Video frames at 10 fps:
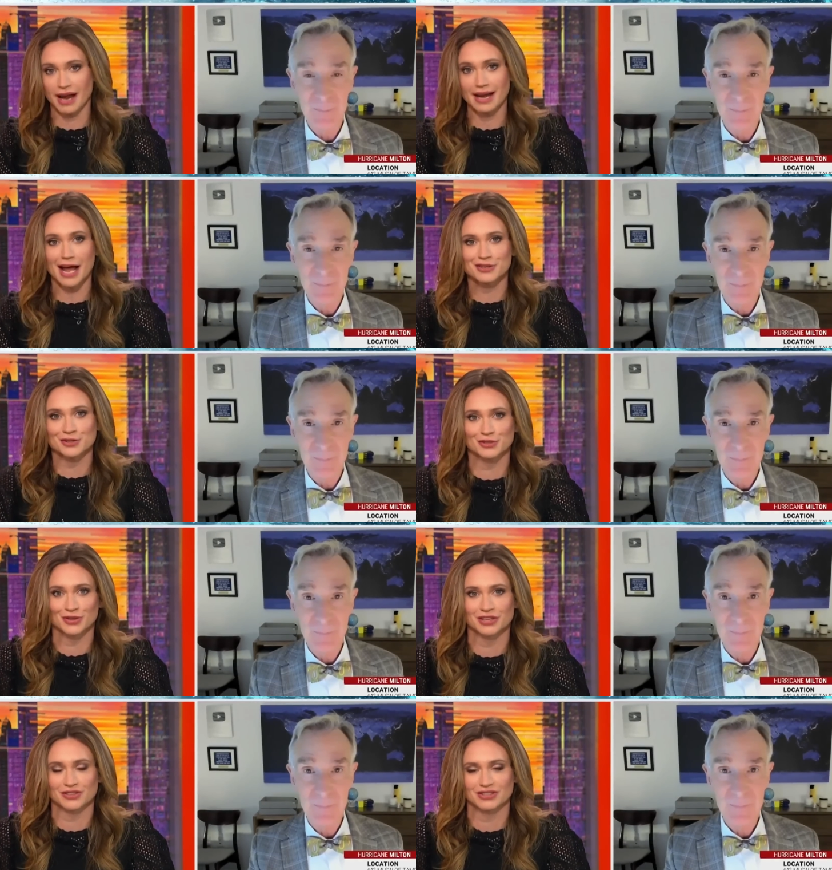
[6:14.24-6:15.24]
Speaker 1: a national
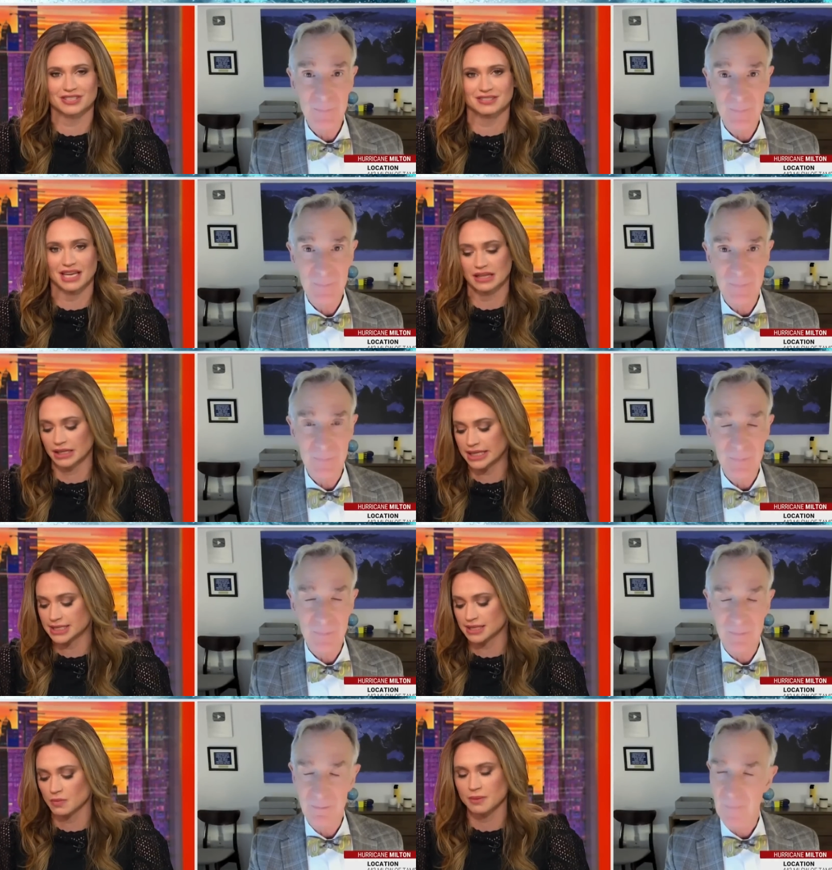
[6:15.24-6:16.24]
treasure, to say the least,
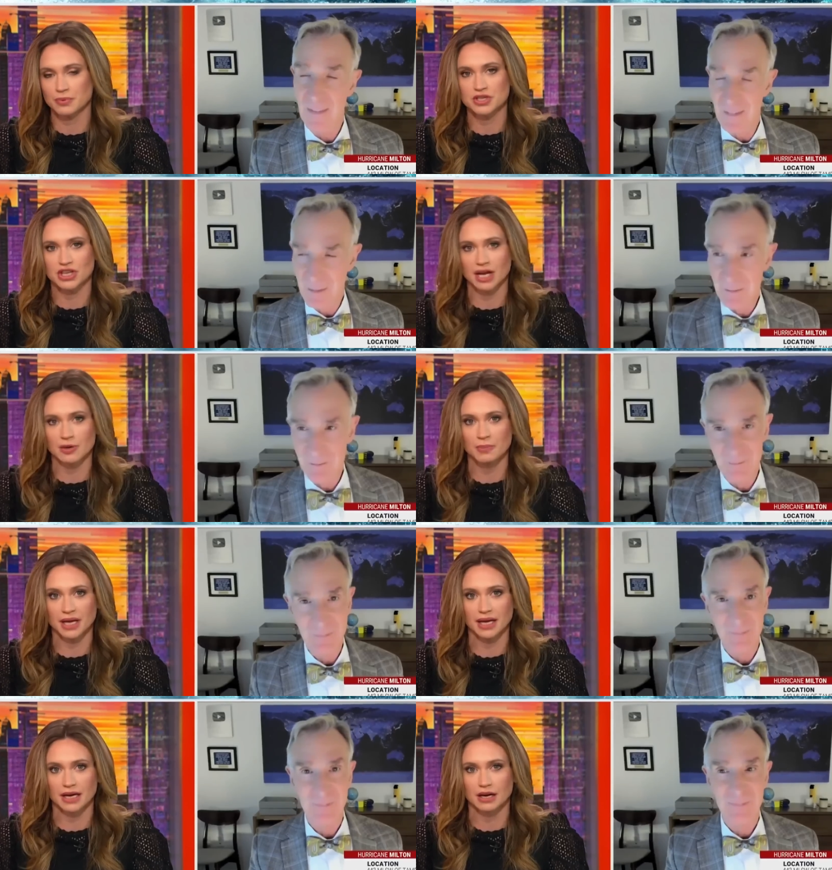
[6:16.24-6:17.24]
and we appreciate you being
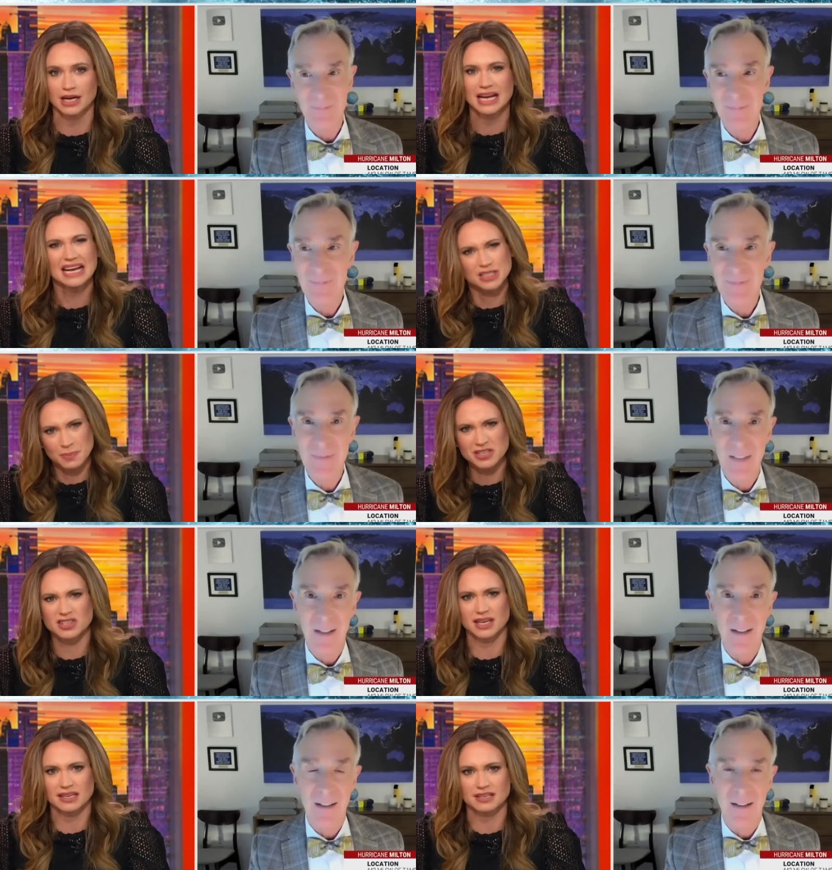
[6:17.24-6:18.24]
here,
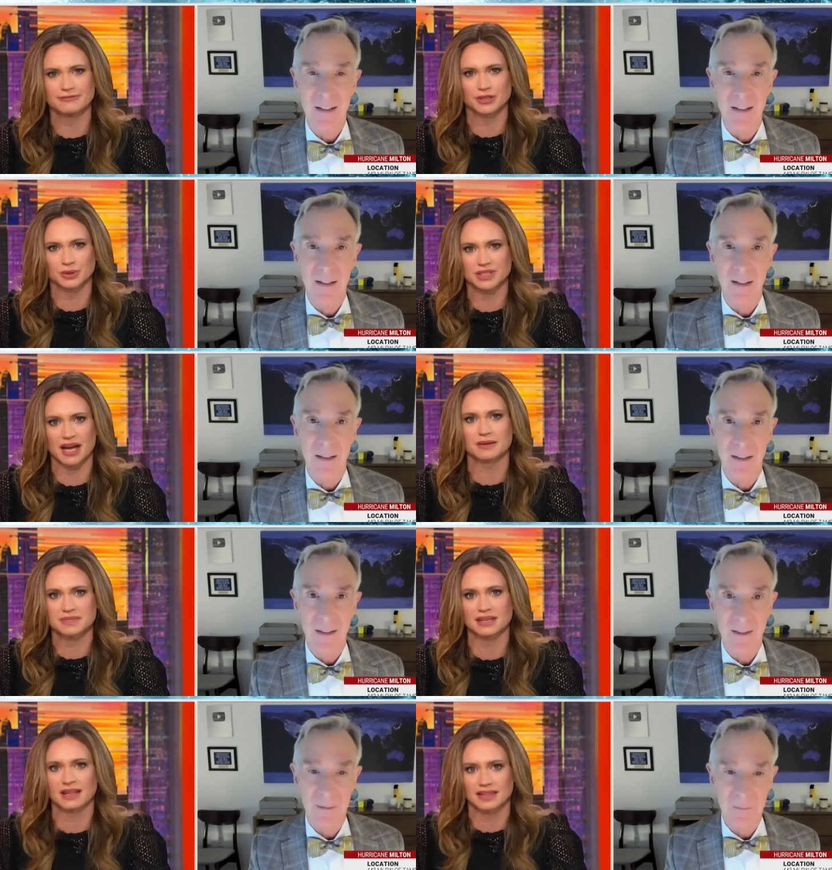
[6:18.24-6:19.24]
especially in difficult times
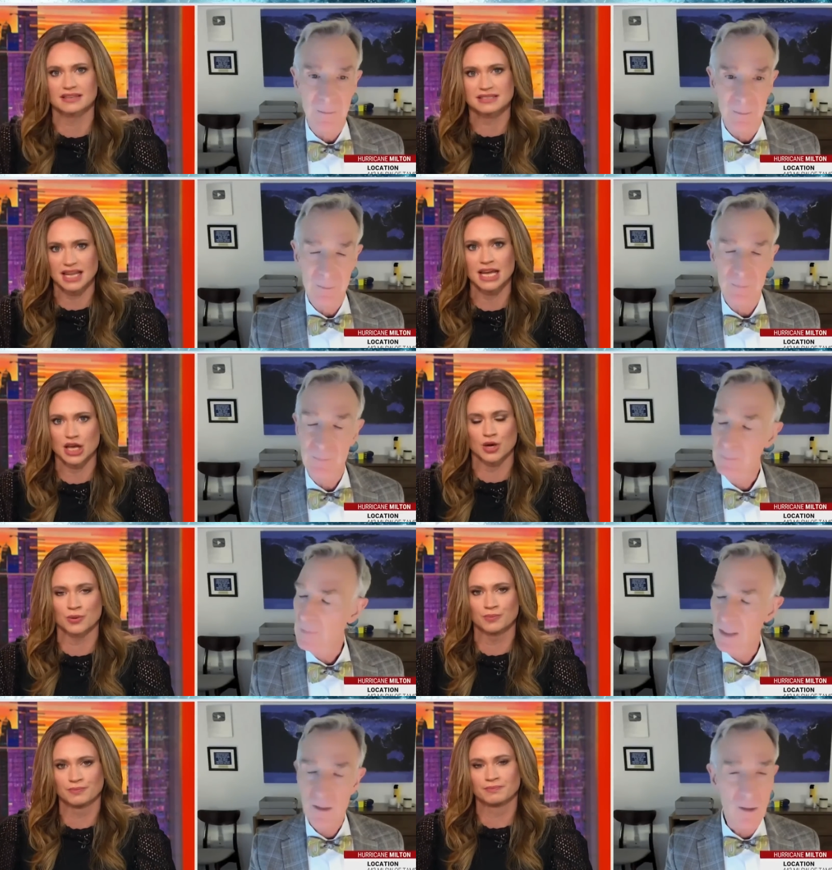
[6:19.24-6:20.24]
like this. Thank you.
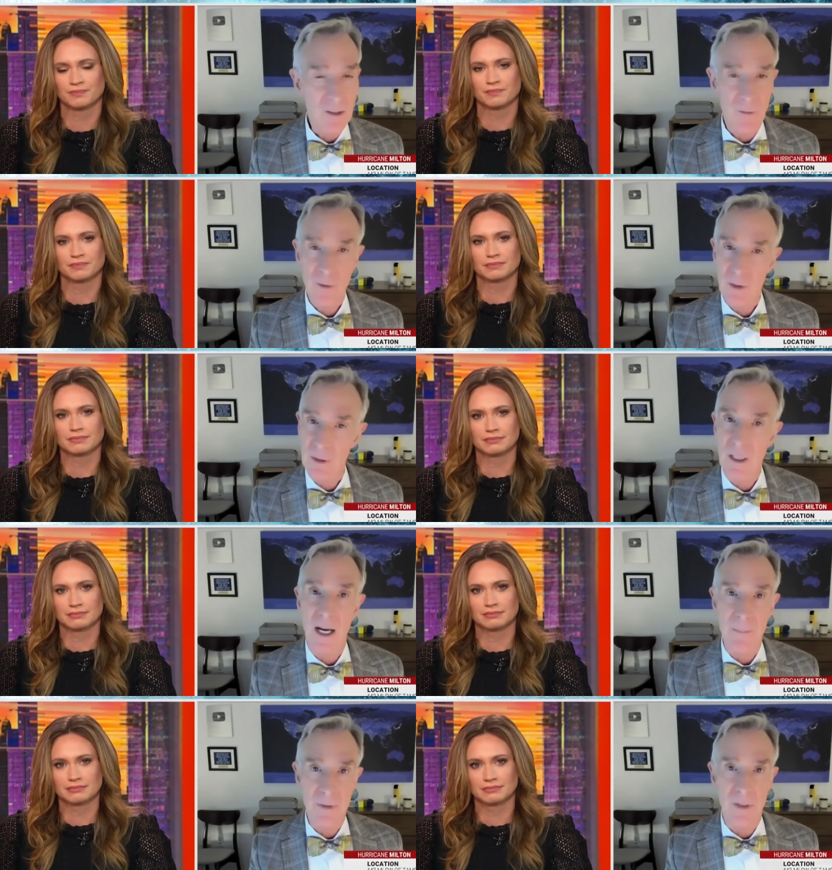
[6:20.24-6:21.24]
Speaker 2: These are difficult
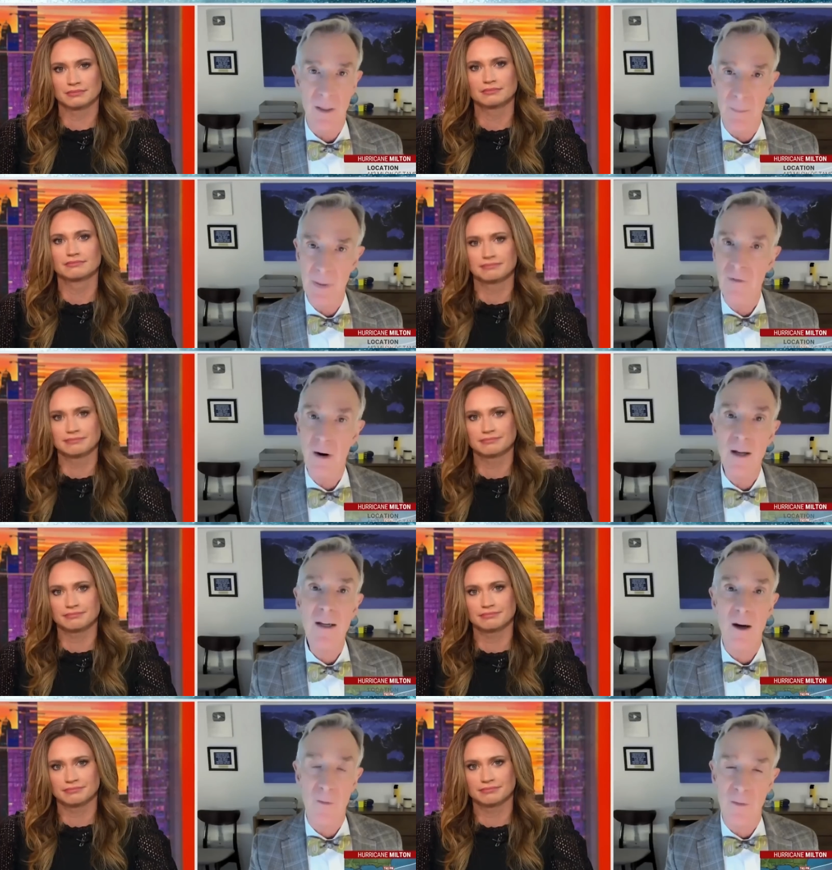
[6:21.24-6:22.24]
times. Uh, be very
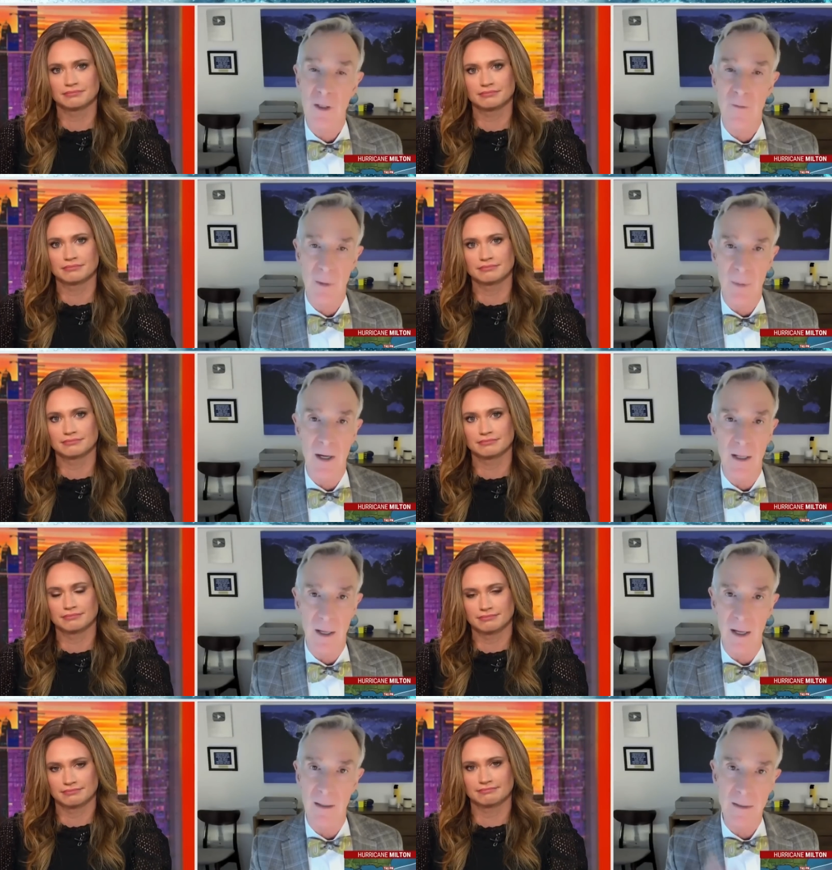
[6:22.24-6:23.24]
careful, everybody,
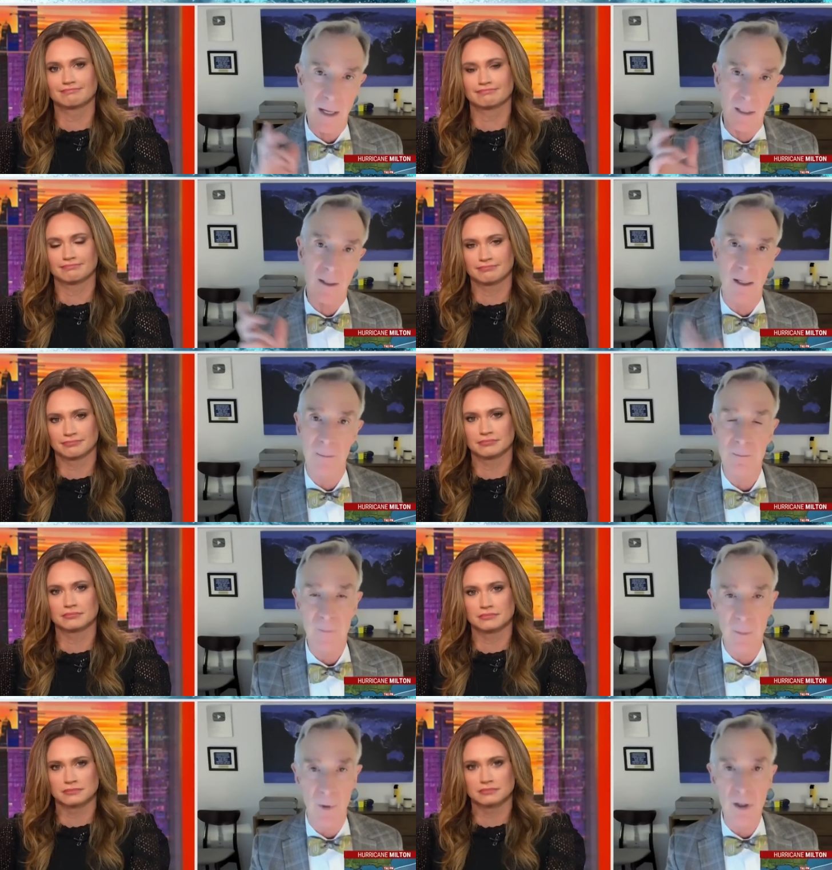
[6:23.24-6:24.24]
and take the
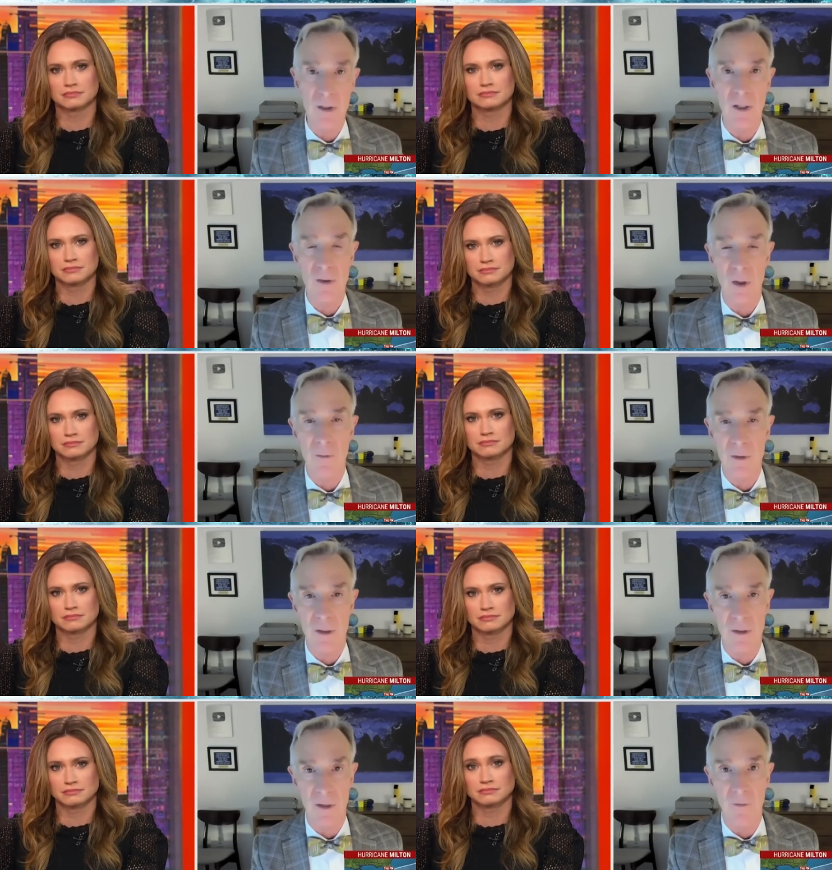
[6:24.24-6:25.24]
emergency
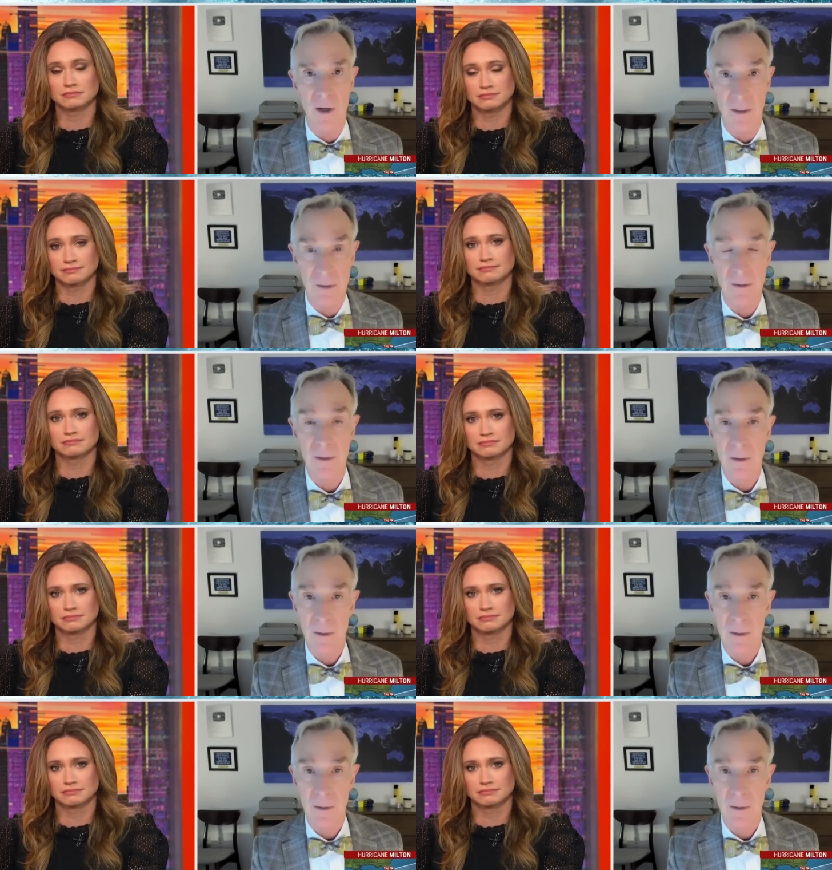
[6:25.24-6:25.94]
services advice.